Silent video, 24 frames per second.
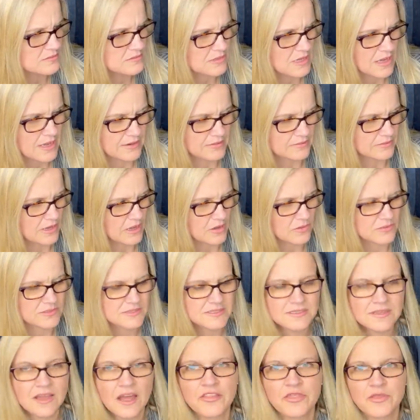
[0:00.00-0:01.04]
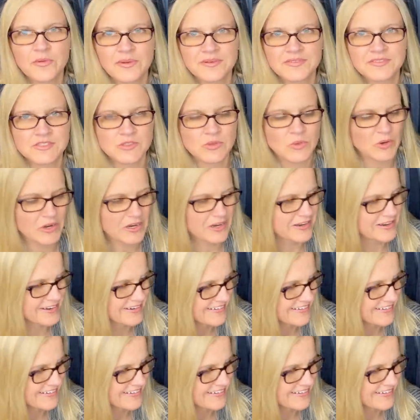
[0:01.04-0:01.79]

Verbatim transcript: I don't know, it's a thrift store